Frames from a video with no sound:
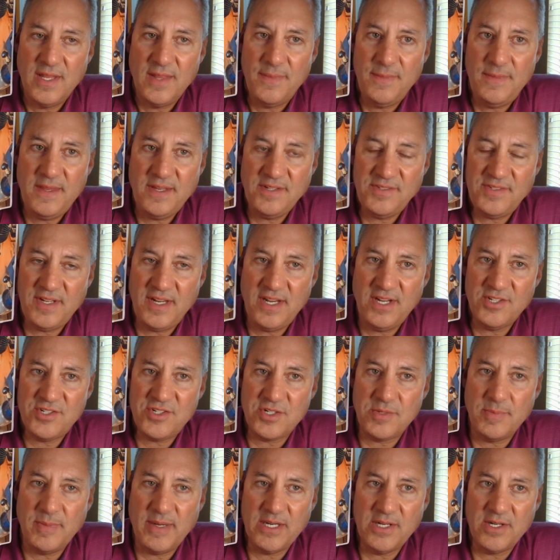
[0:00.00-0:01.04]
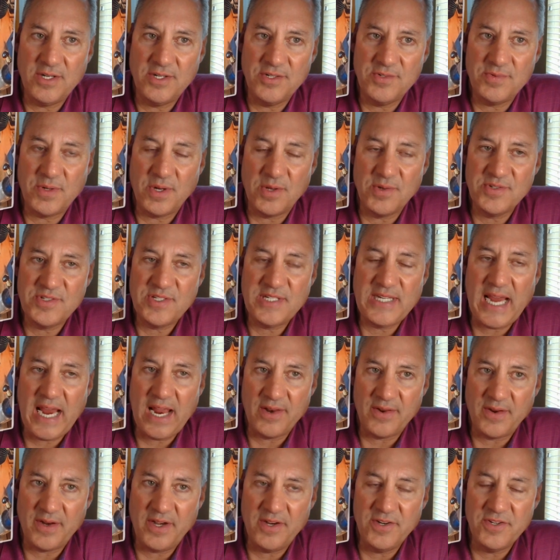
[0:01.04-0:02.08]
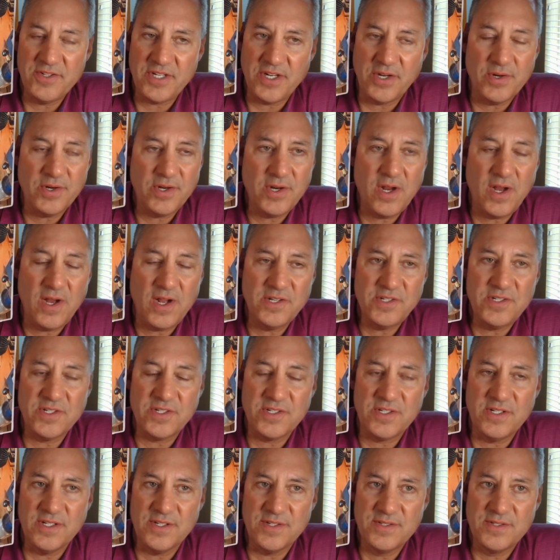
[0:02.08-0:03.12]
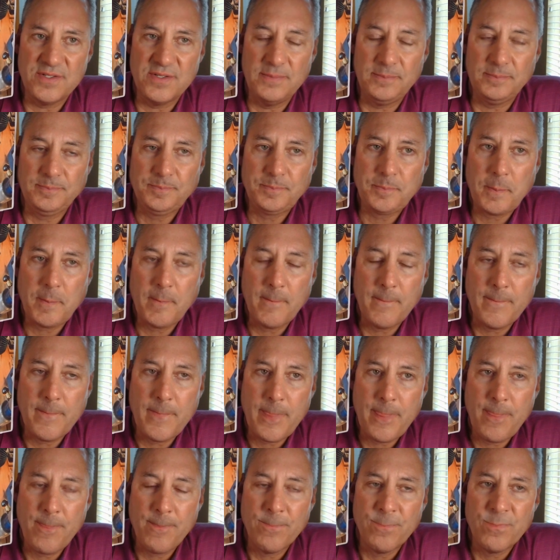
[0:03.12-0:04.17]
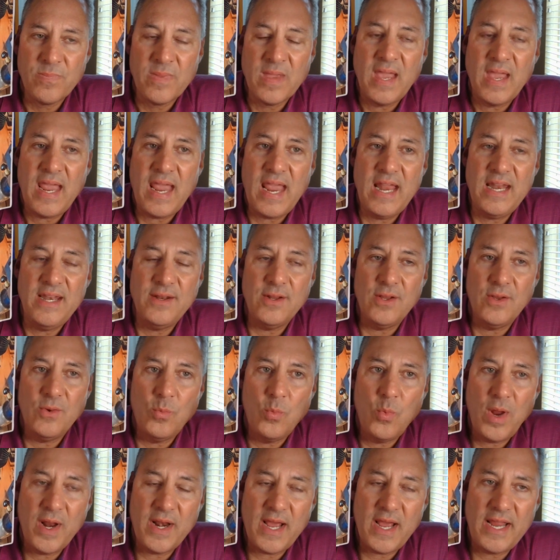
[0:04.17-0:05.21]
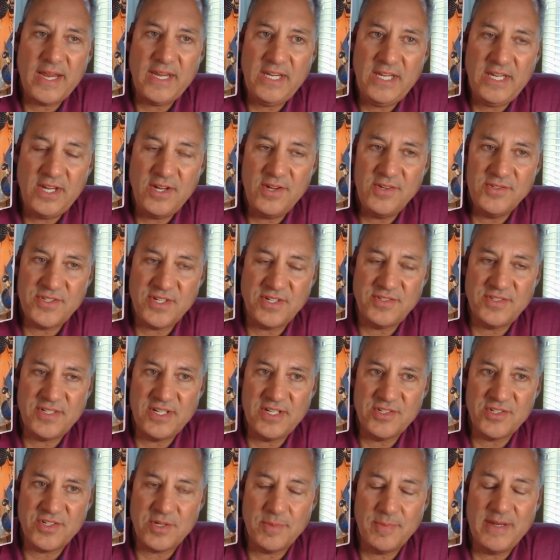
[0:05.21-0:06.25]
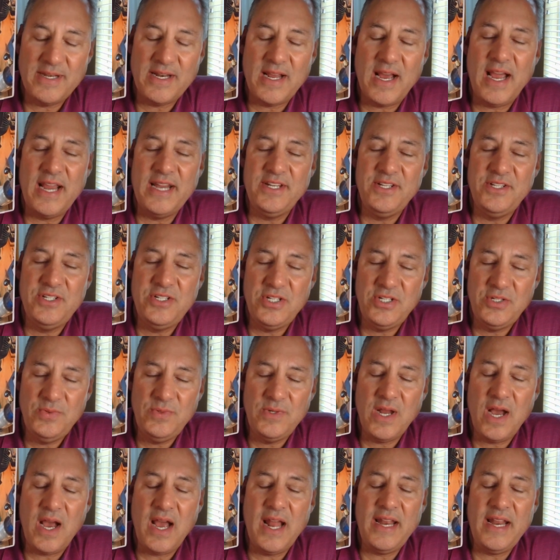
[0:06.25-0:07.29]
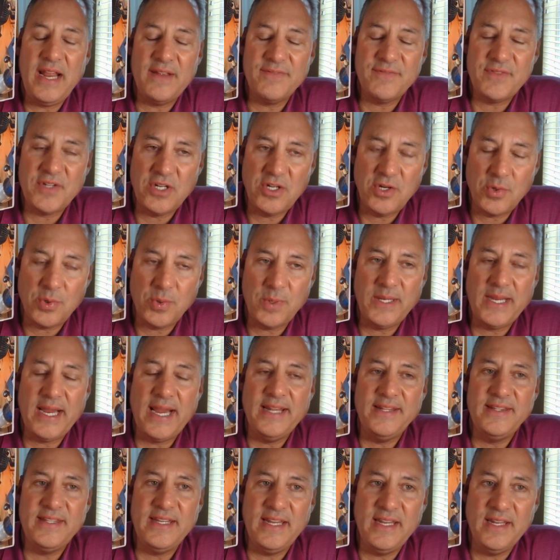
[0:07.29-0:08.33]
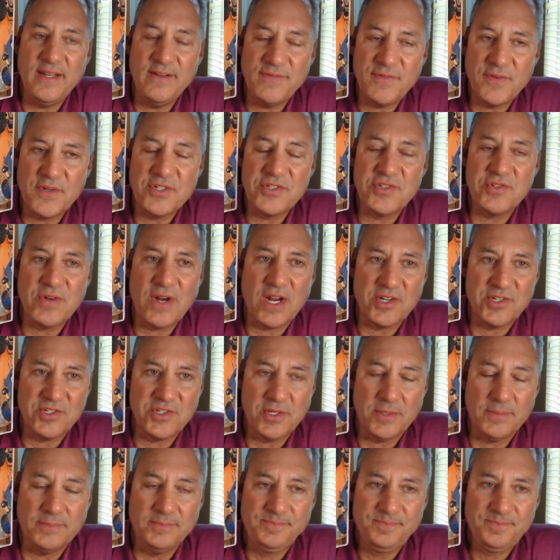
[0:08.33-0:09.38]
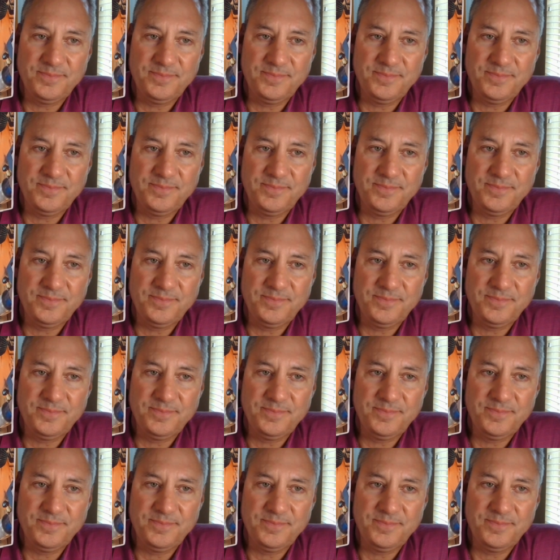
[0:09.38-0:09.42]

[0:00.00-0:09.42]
This instrument controls scalar energy or consciousness. And when I use this instrument, I do not have to create the infrastructure.